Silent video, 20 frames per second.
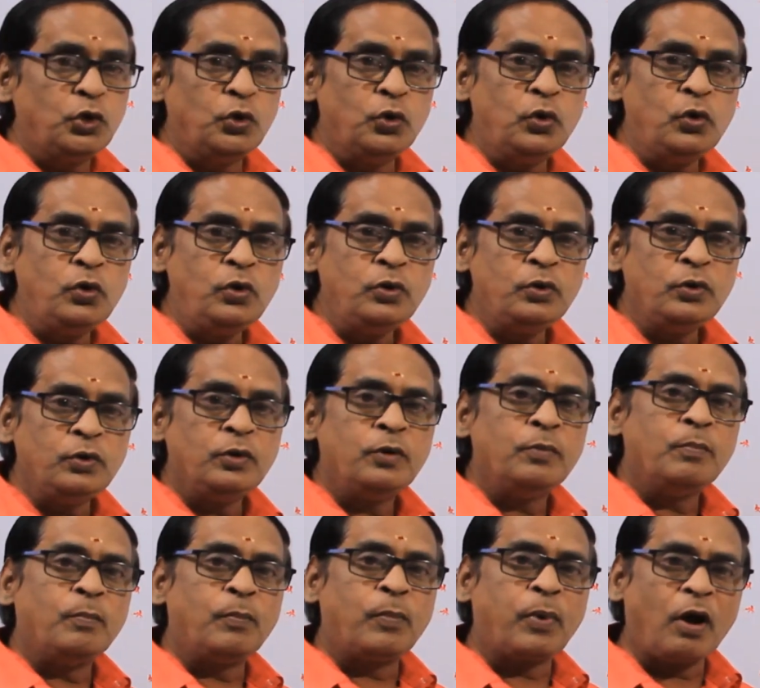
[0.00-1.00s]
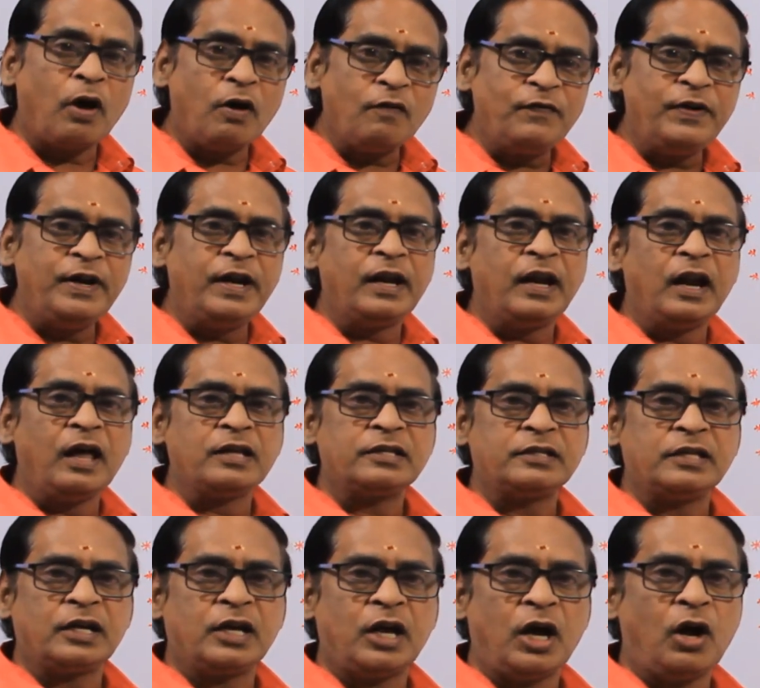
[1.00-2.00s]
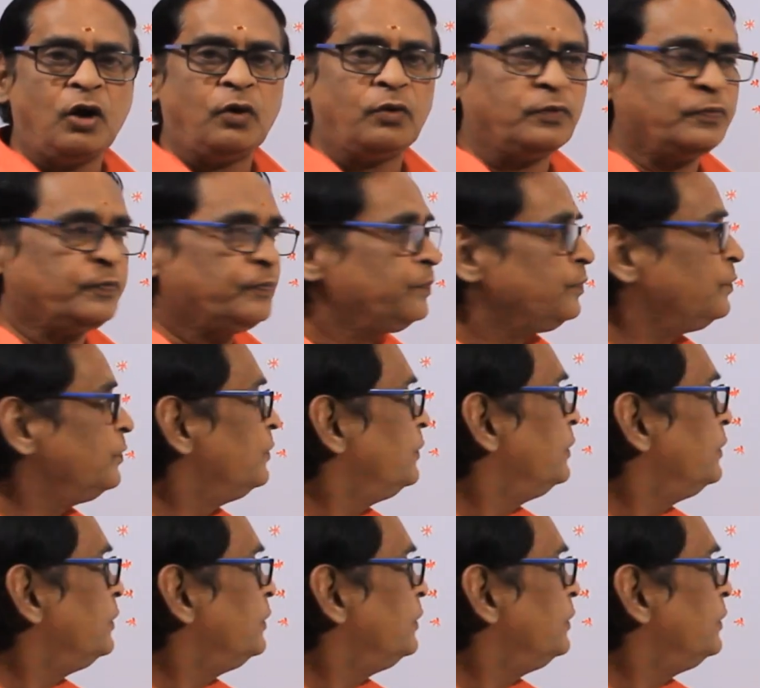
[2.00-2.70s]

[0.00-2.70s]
to profit and loss account.